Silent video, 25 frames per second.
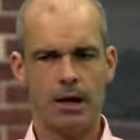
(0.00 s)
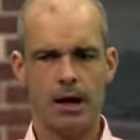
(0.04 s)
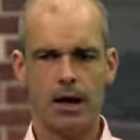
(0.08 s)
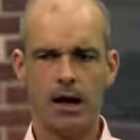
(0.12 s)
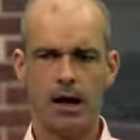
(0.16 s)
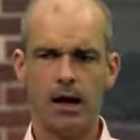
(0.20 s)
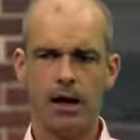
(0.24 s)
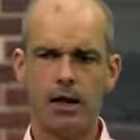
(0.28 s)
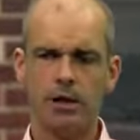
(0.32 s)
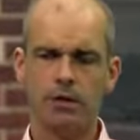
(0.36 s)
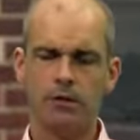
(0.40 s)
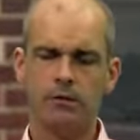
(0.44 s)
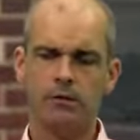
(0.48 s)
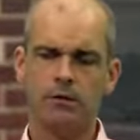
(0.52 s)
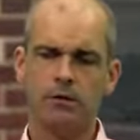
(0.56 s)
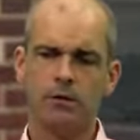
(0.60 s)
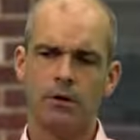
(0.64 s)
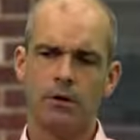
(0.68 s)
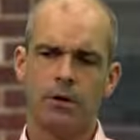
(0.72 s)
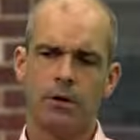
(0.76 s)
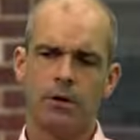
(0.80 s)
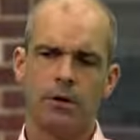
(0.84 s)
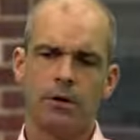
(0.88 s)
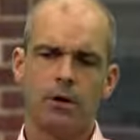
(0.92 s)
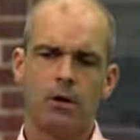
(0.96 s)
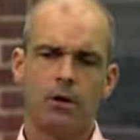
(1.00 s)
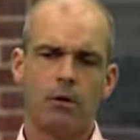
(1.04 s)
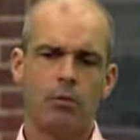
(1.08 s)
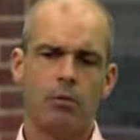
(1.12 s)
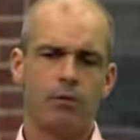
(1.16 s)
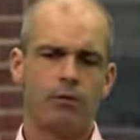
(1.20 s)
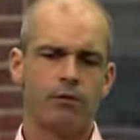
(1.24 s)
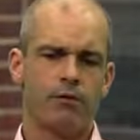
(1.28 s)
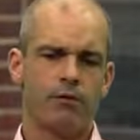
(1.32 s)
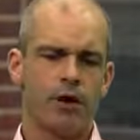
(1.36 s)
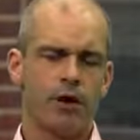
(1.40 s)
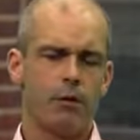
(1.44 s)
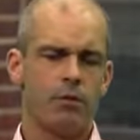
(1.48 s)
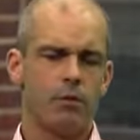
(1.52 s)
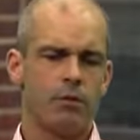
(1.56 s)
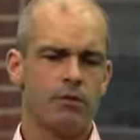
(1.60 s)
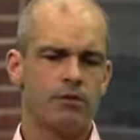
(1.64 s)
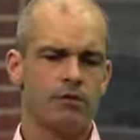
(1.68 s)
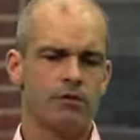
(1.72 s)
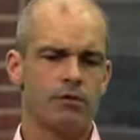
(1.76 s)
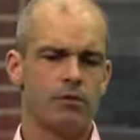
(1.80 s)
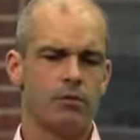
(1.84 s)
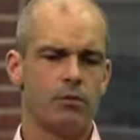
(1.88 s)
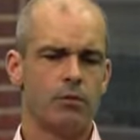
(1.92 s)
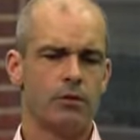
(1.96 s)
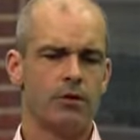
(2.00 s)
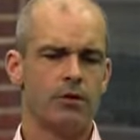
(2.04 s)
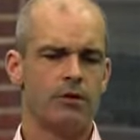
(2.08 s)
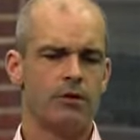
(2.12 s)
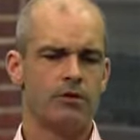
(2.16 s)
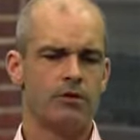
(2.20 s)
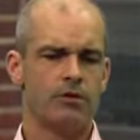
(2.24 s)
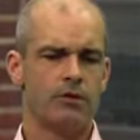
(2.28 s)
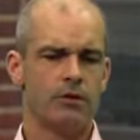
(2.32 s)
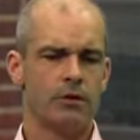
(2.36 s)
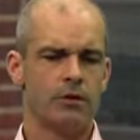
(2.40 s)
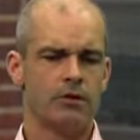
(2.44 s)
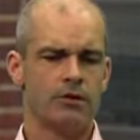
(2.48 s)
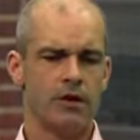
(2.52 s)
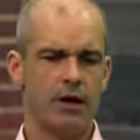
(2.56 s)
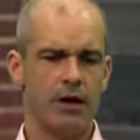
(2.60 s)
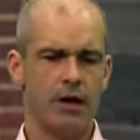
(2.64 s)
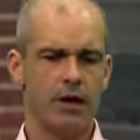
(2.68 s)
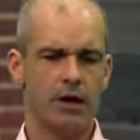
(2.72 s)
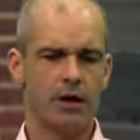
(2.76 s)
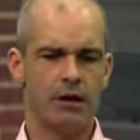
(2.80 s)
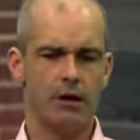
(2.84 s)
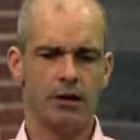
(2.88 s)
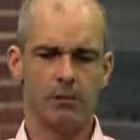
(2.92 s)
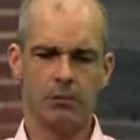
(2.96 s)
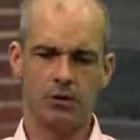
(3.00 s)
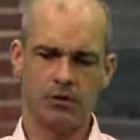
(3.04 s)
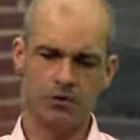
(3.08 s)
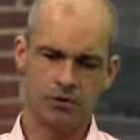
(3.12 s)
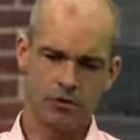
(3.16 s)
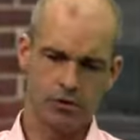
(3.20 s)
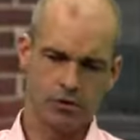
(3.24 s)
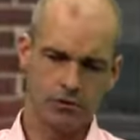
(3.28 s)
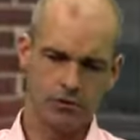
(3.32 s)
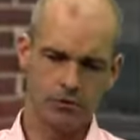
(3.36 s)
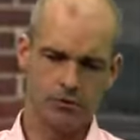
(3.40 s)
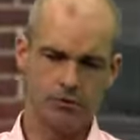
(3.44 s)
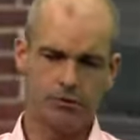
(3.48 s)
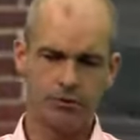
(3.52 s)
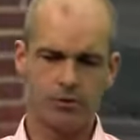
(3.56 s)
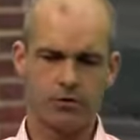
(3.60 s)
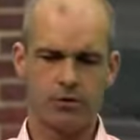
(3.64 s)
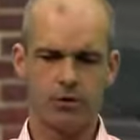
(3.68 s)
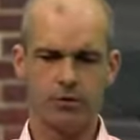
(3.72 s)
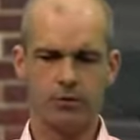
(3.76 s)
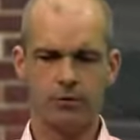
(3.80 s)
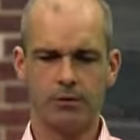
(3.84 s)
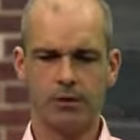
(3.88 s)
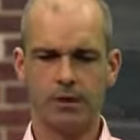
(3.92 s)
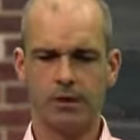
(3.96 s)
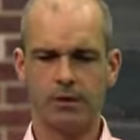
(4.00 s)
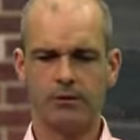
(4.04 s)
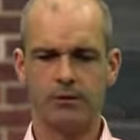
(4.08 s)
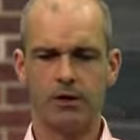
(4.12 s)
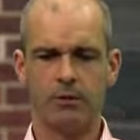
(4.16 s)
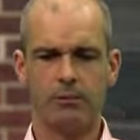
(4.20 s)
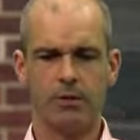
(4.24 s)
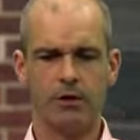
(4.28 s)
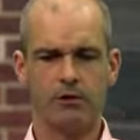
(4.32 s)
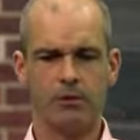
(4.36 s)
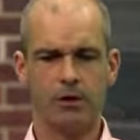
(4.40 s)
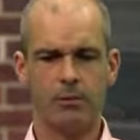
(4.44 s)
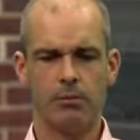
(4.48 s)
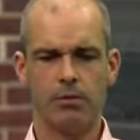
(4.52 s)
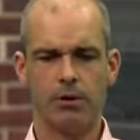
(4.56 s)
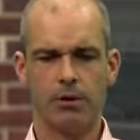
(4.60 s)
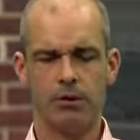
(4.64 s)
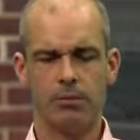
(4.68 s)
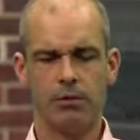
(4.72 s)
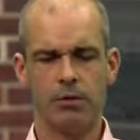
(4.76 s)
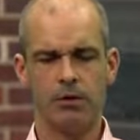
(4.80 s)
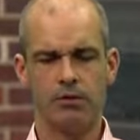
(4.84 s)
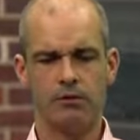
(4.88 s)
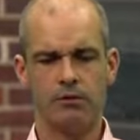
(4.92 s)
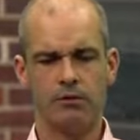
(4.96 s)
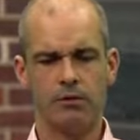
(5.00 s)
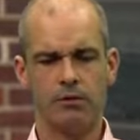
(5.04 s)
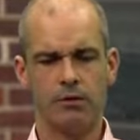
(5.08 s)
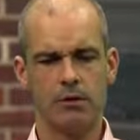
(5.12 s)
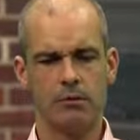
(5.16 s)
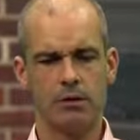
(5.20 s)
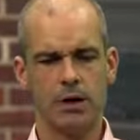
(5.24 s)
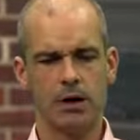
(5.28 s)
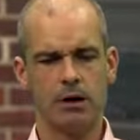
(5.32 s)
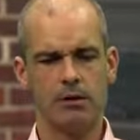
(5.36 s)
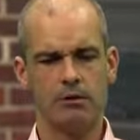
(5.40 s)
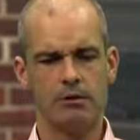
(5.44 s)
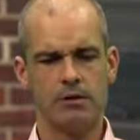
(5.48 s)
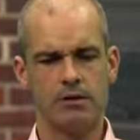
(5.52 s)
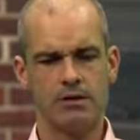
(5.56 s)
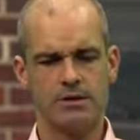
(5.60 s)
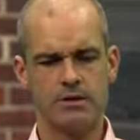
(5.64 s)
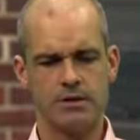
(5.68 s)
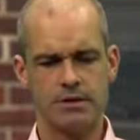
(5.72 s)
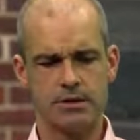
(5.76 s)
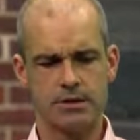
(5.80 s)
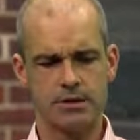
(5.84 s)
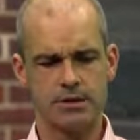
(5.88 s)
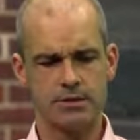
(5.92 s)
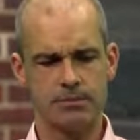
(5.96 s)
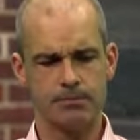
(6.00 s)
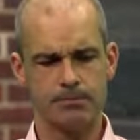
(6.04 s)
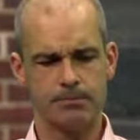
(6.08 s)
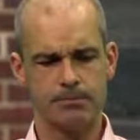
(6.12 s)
And what Fran was saying, I mean, she'll tell me if I'm putting words into her mouth, is that